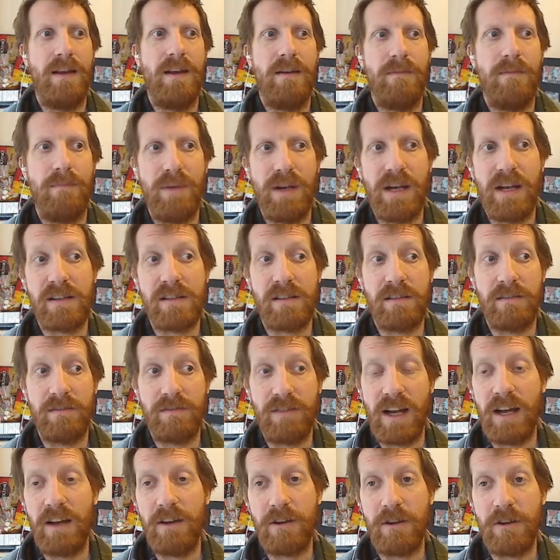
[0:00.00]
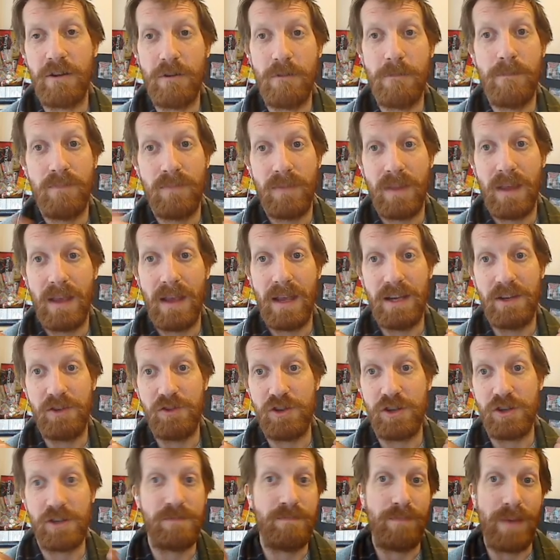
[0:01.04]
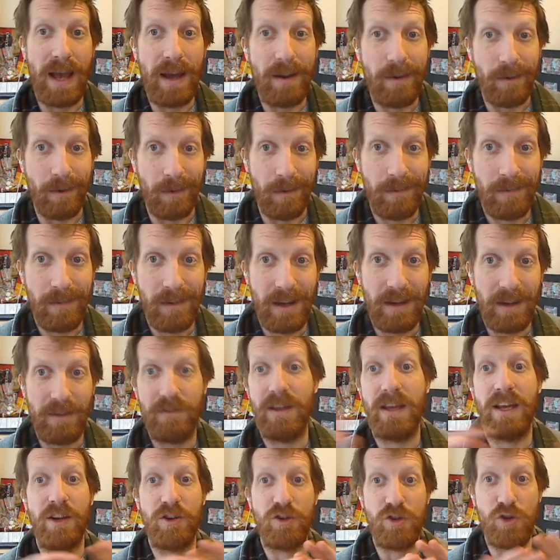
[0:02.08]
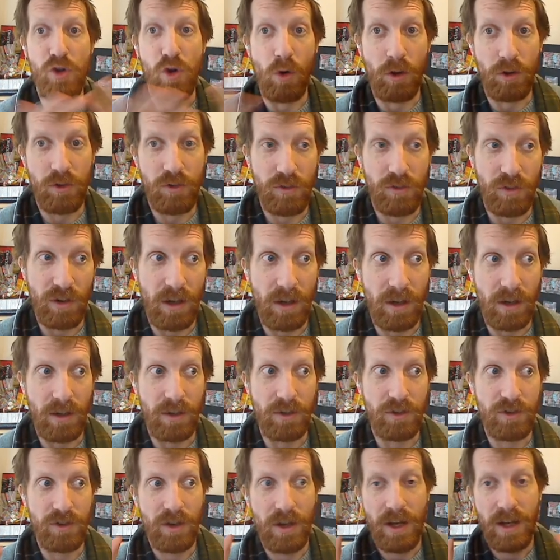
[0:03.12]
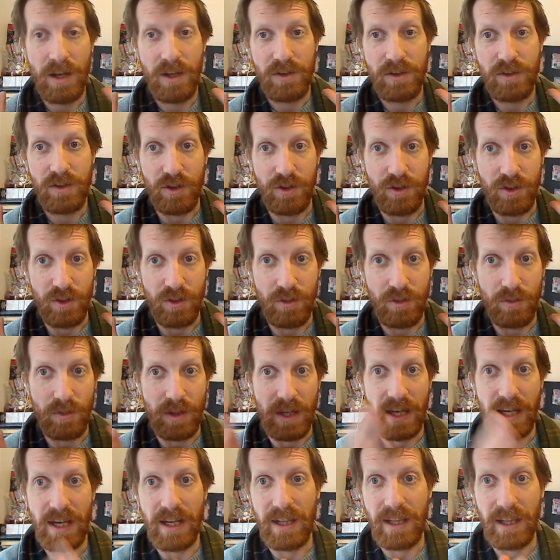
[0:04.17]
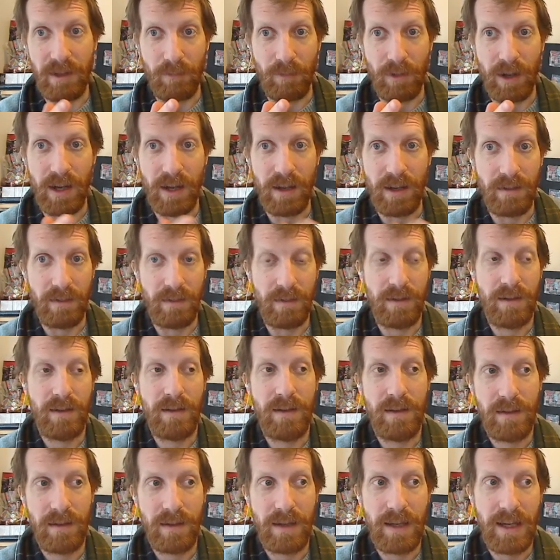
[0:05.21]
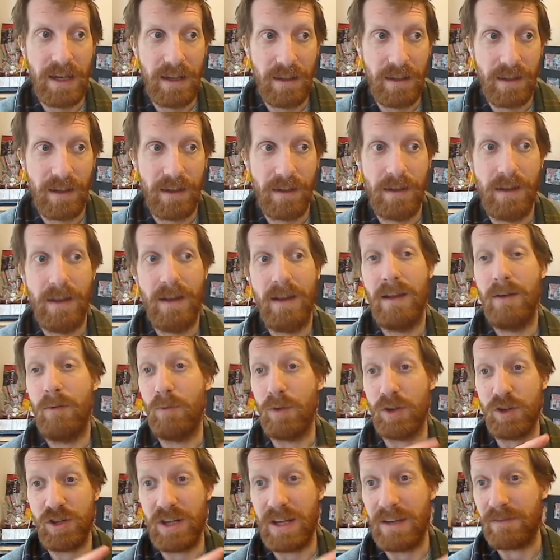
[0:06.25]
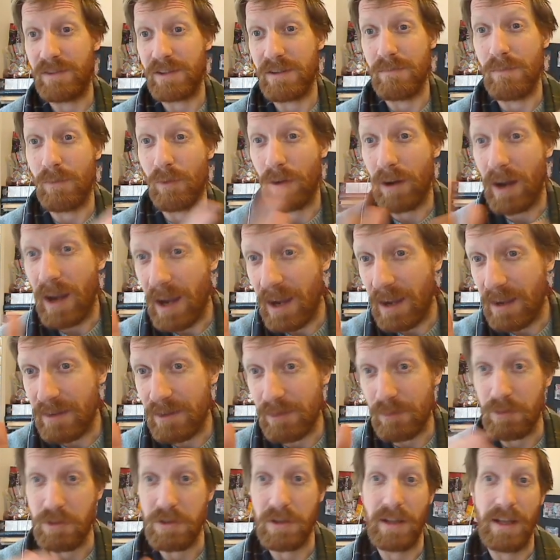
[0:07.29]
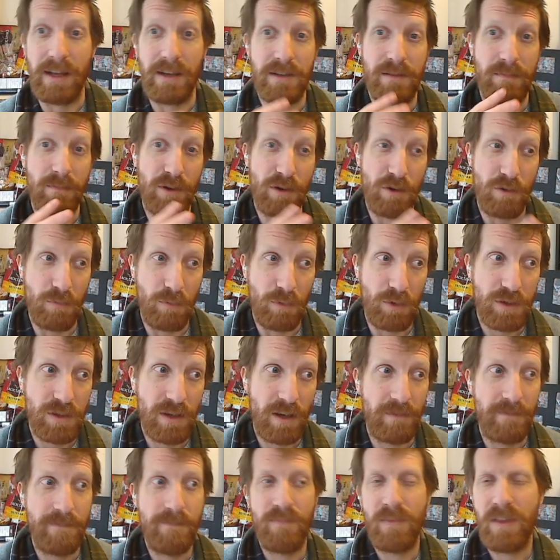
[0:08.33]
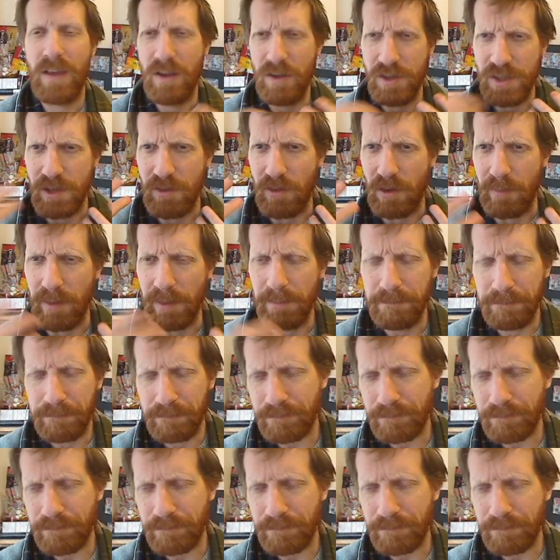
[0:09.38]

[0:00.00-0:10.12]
because the value is just better if they ignore triage to do Healing Rain healing, which gives them more haste, which allows them to do more stuff. See what I mean?